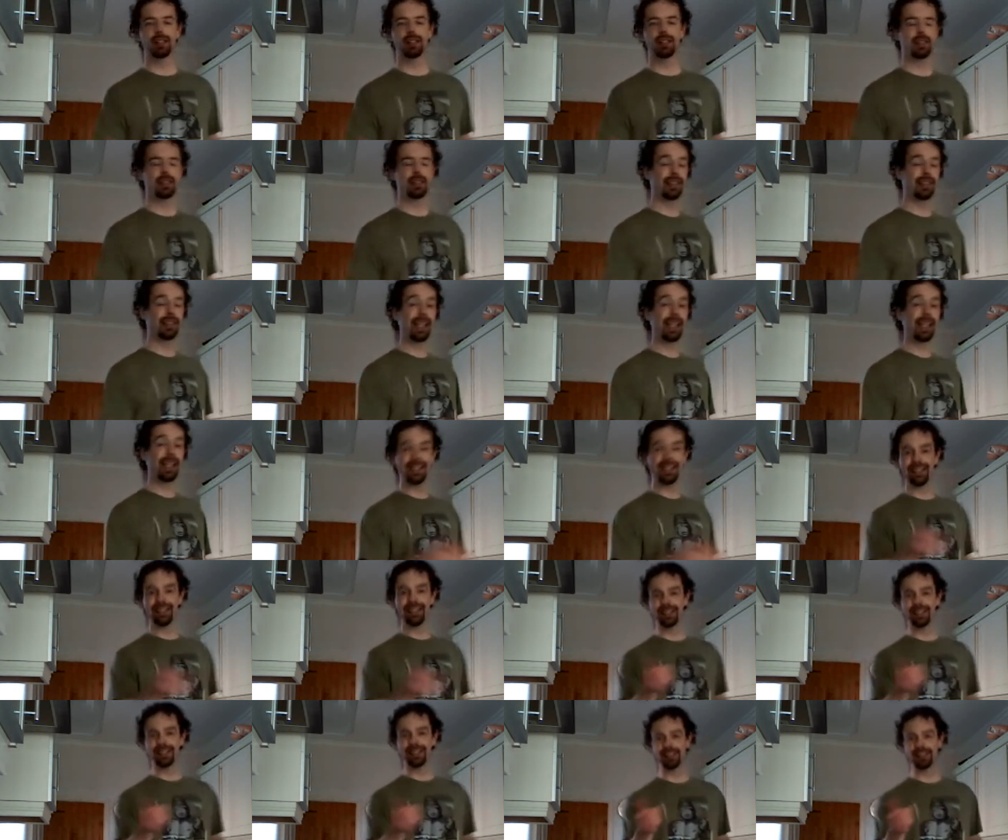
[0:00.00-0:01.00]
the
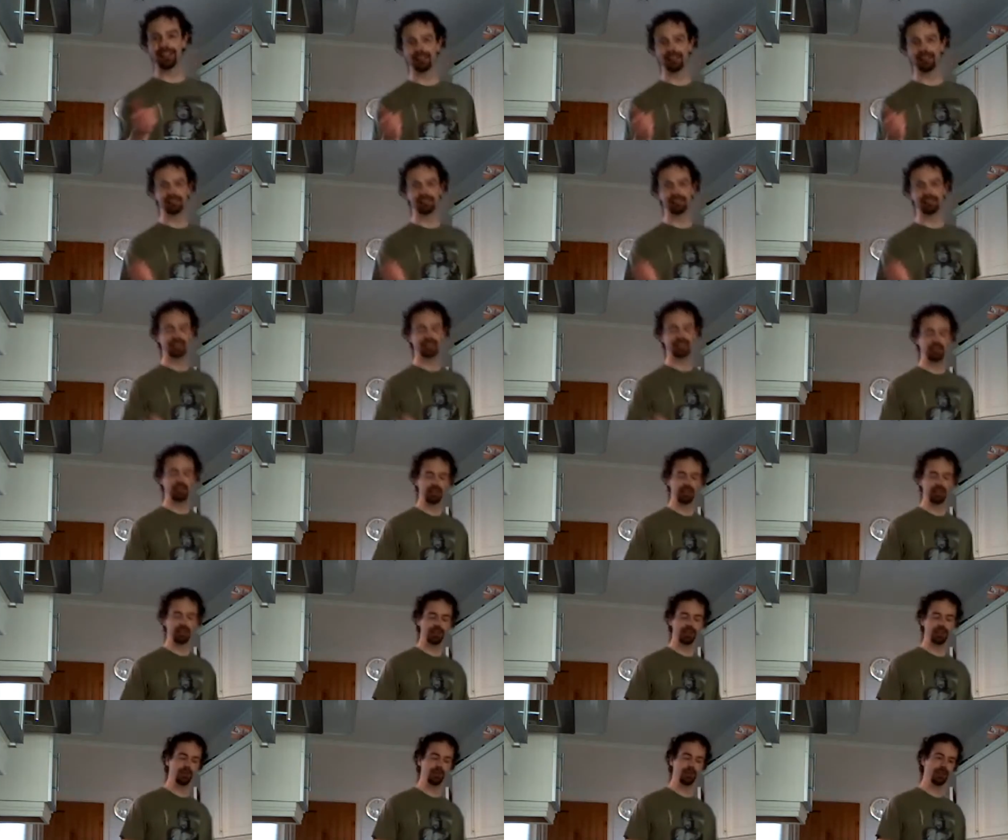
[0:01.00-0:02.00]
ladies used
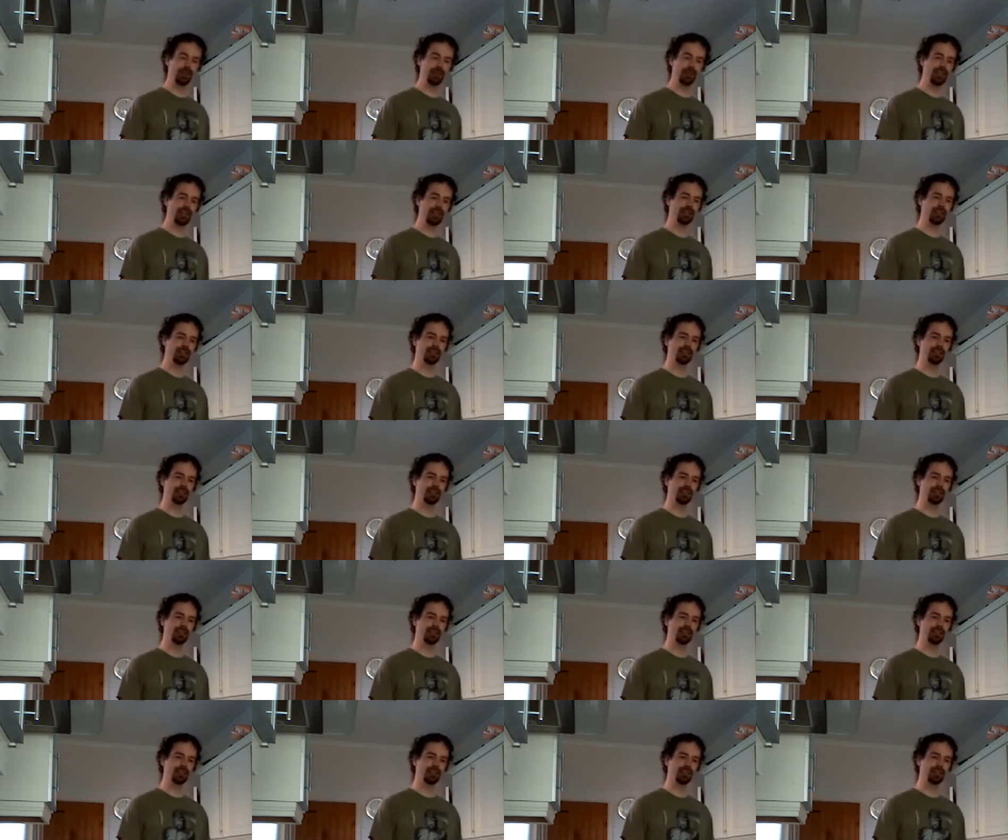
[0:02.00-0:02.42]
to,